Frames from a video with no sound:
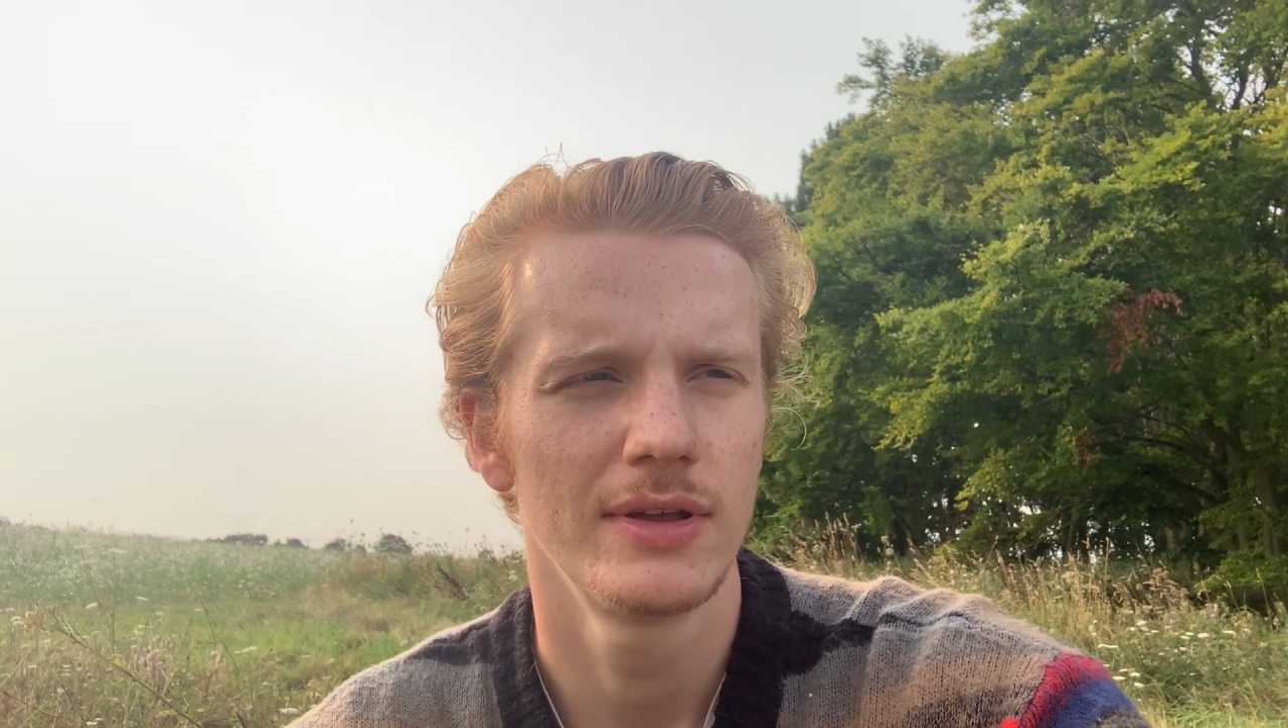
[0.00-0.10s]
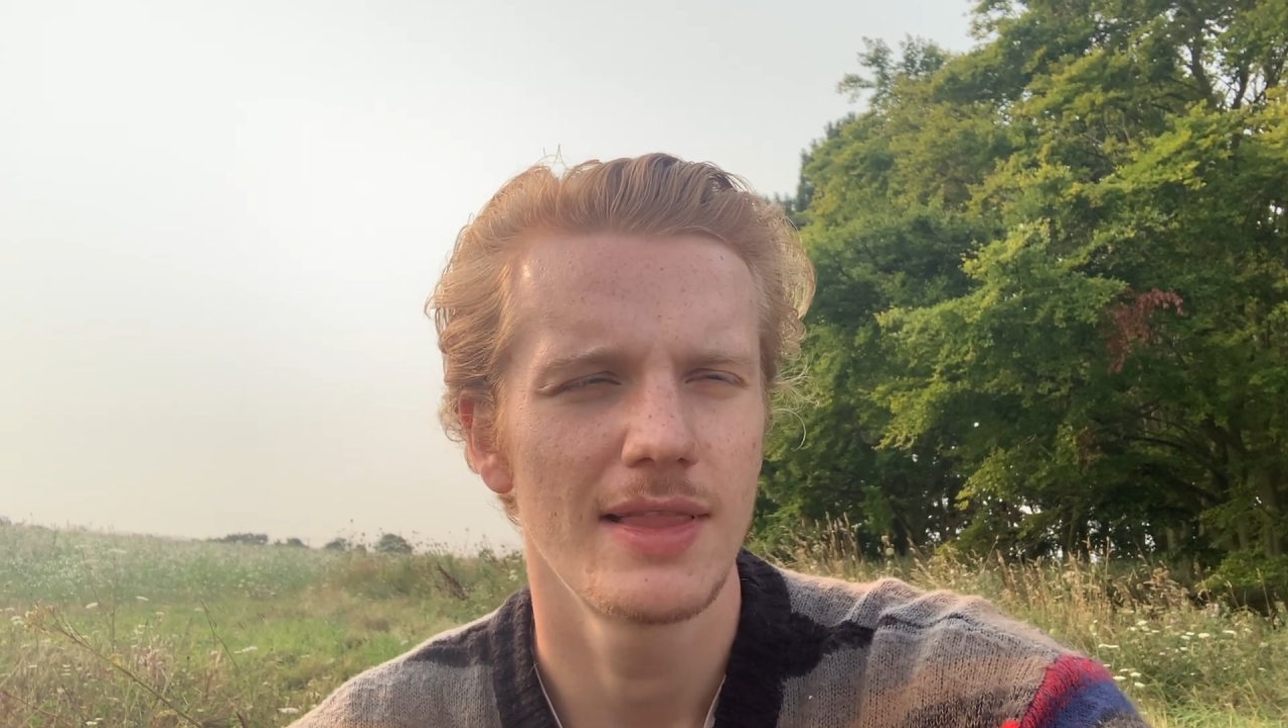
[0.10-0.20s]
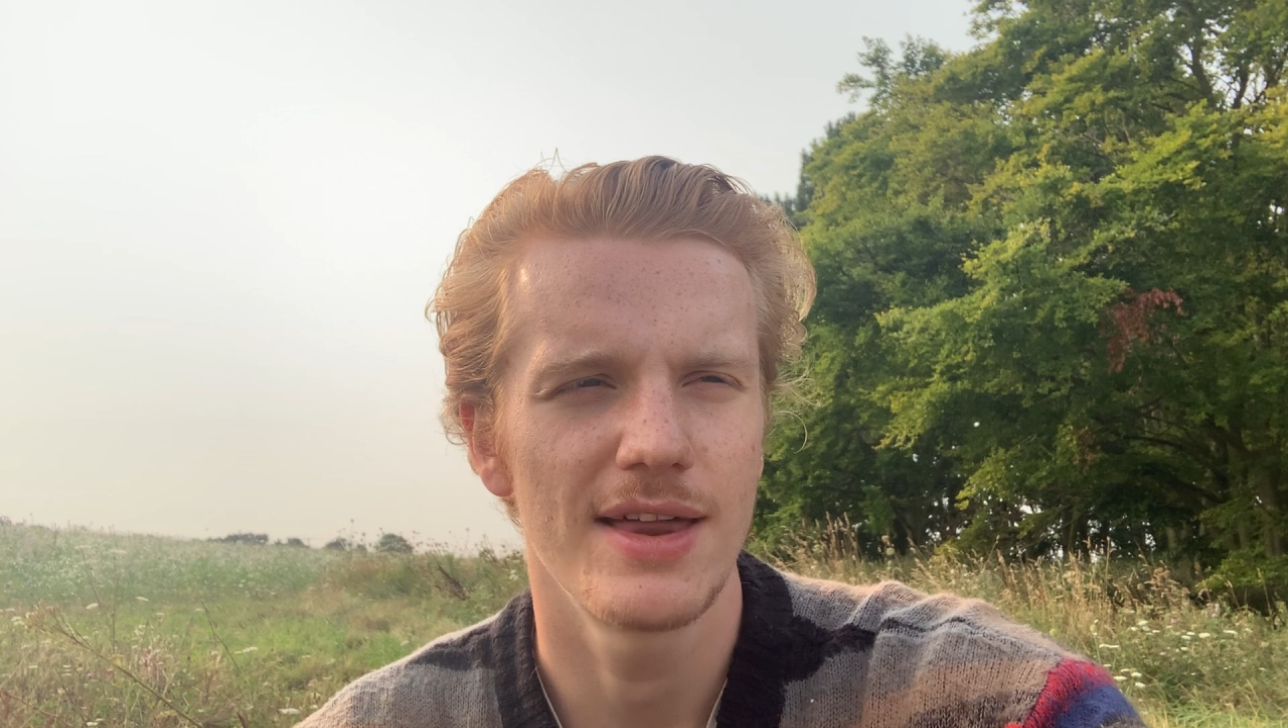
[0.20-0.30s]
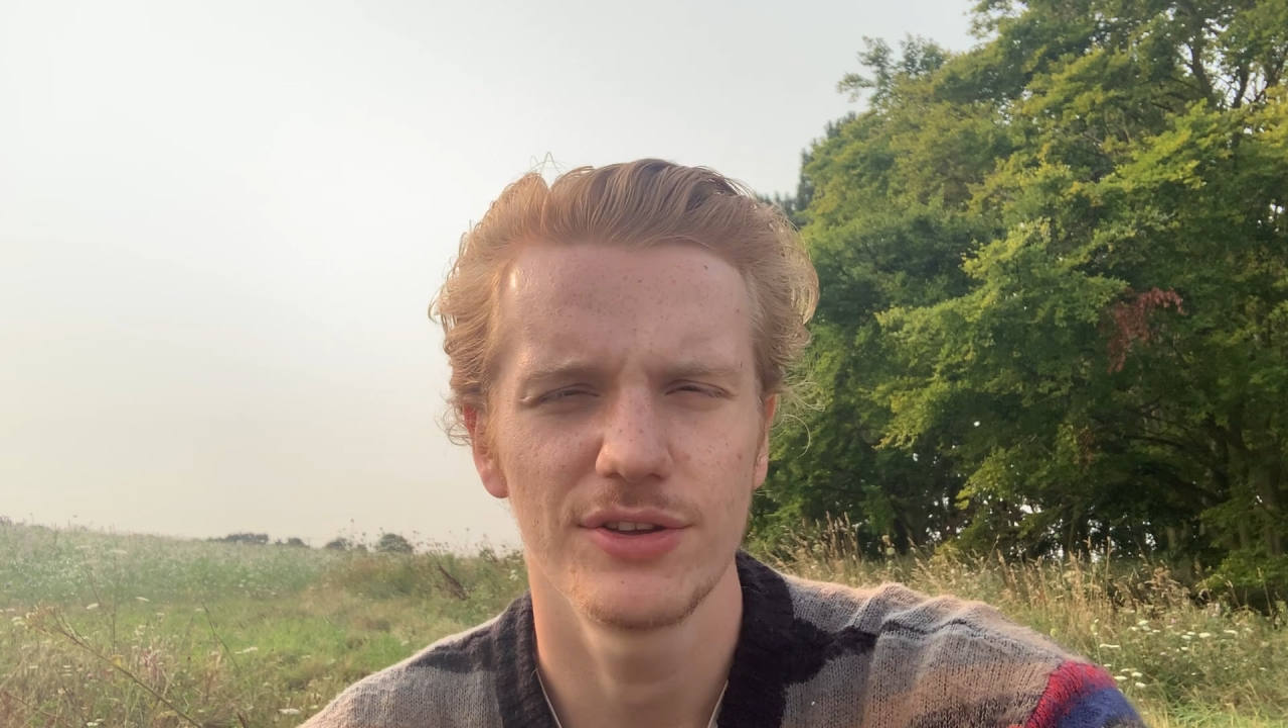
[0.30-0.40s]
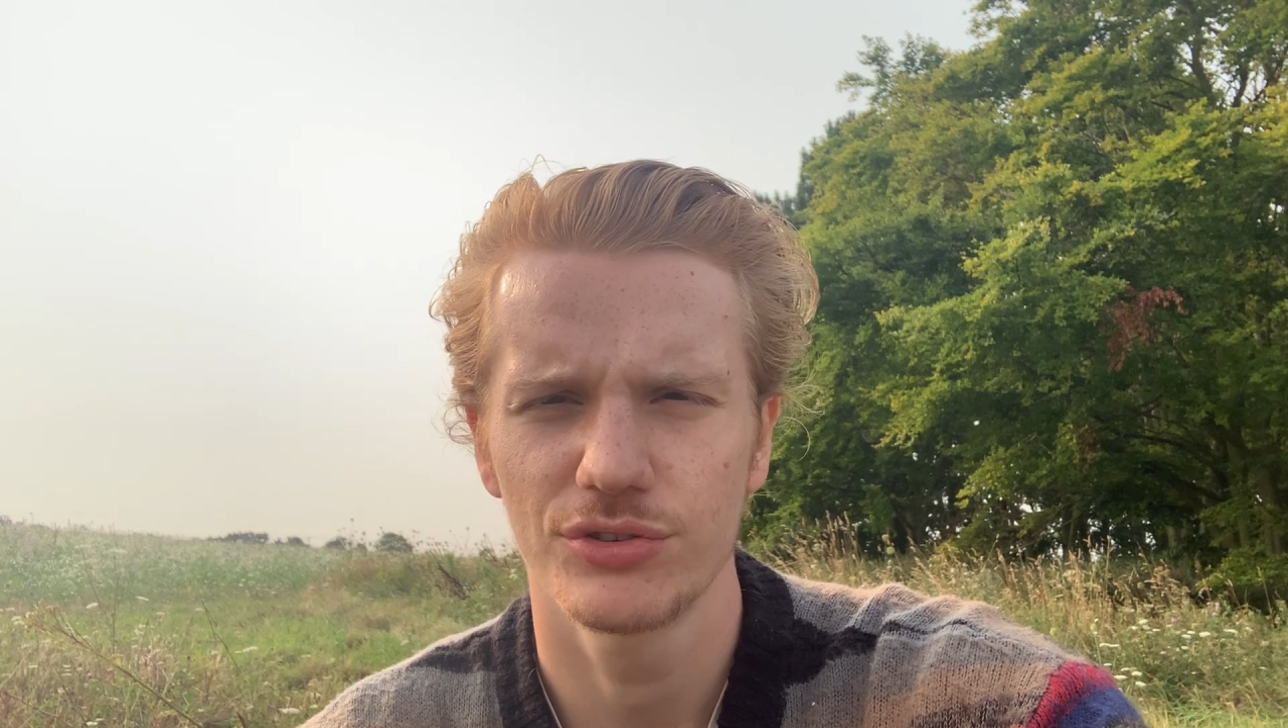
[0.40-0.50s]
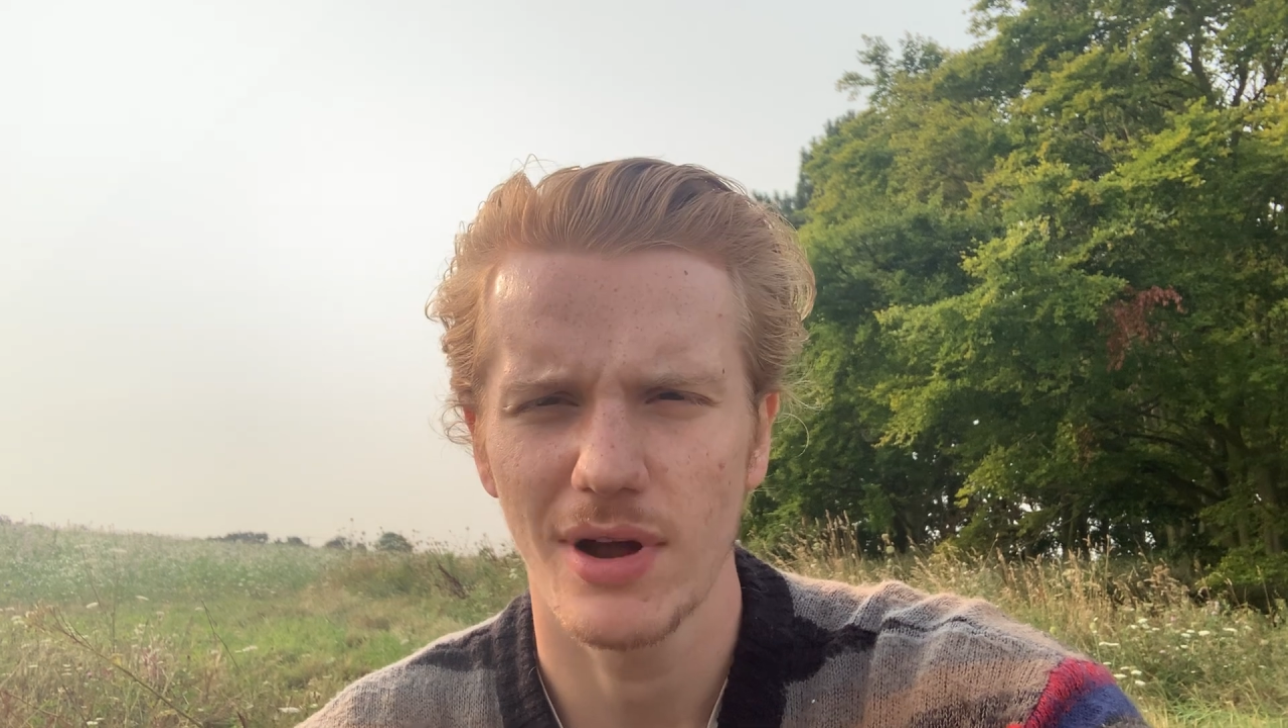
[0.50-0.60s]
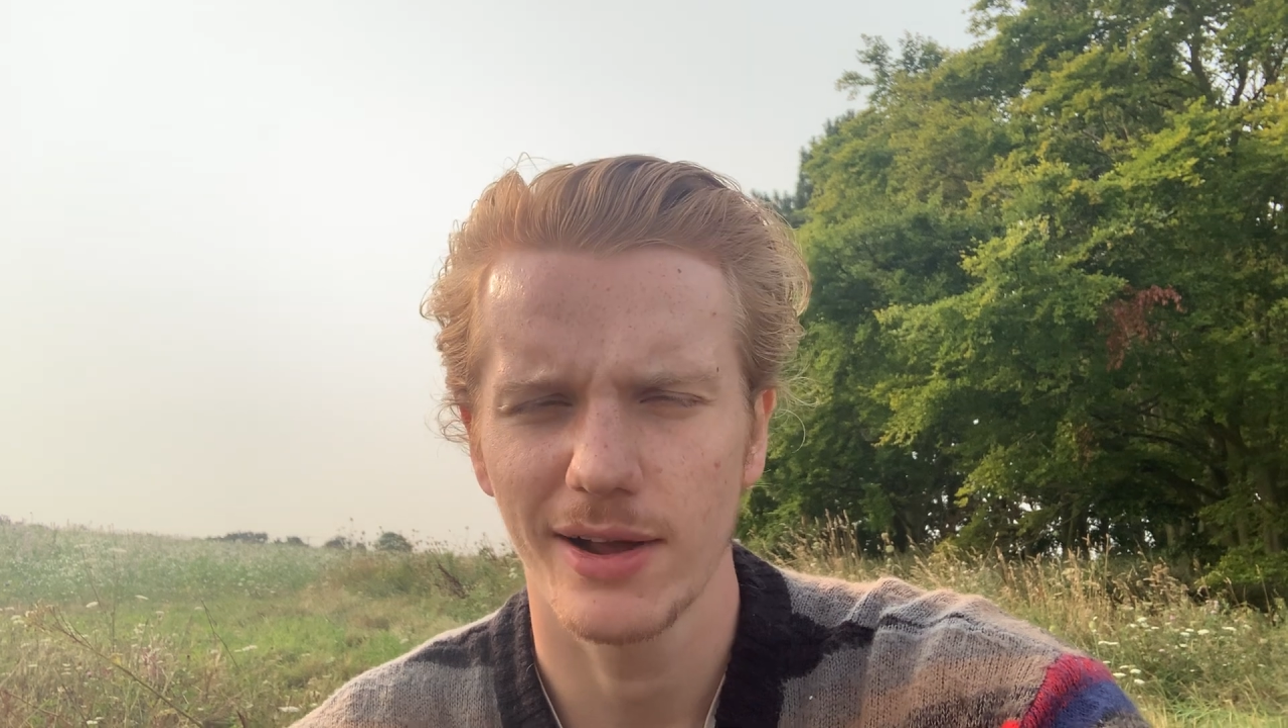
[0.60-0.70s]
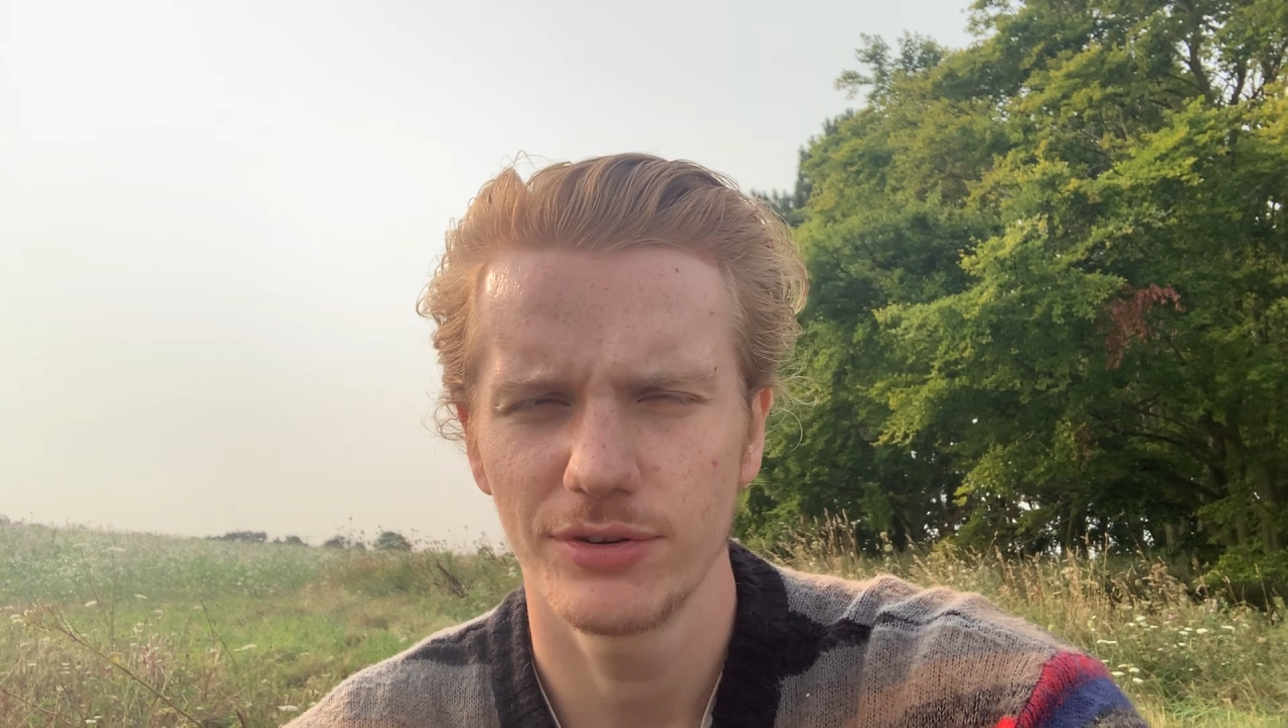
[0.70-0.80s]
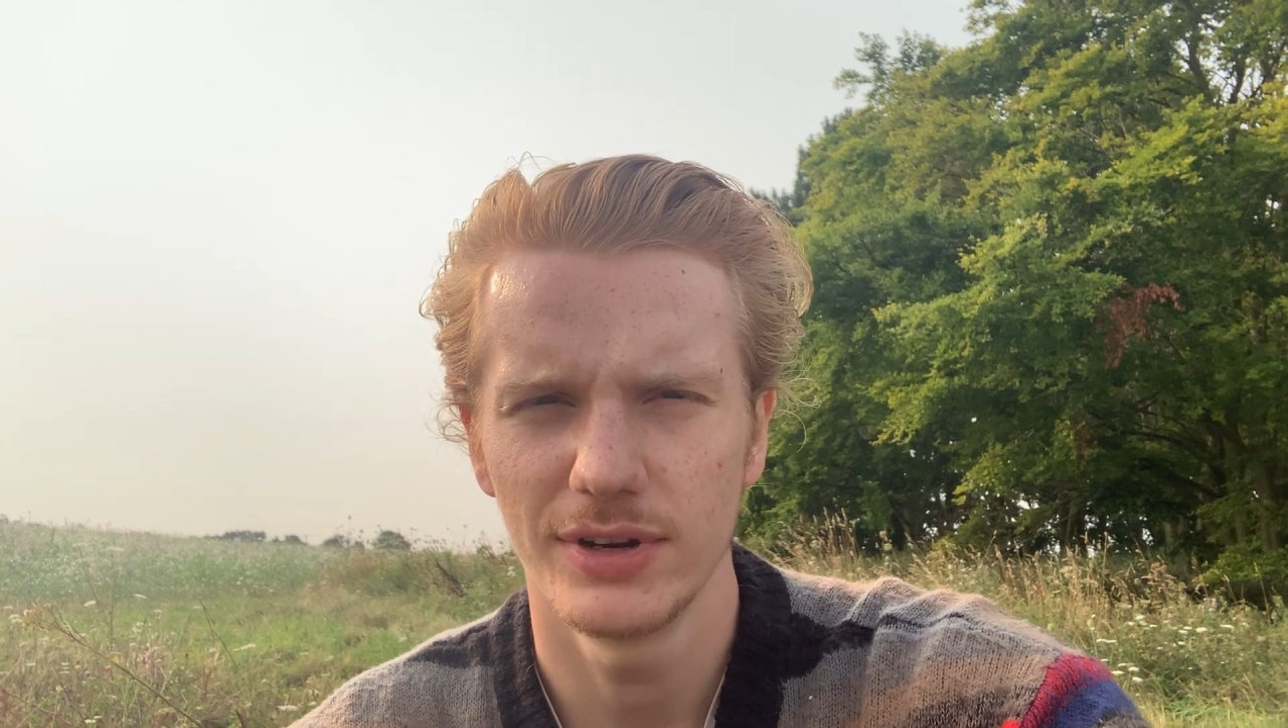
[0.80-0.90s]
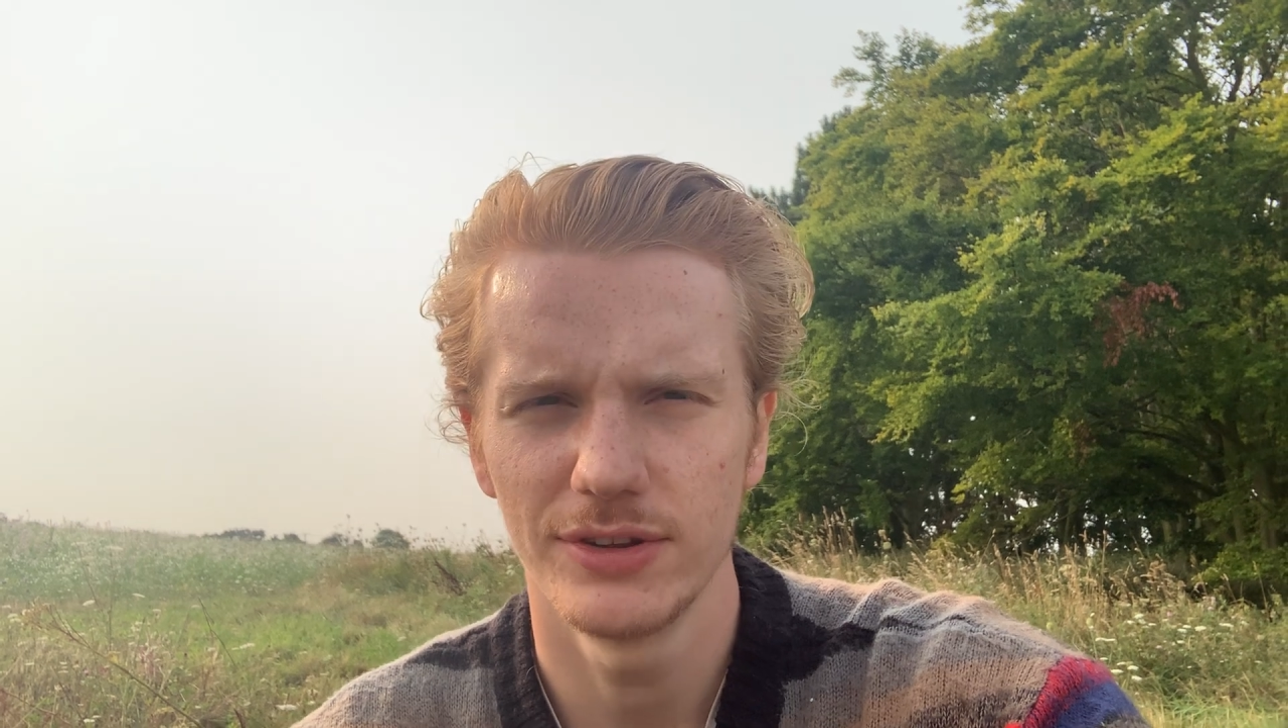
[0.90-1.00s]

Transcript: that distraction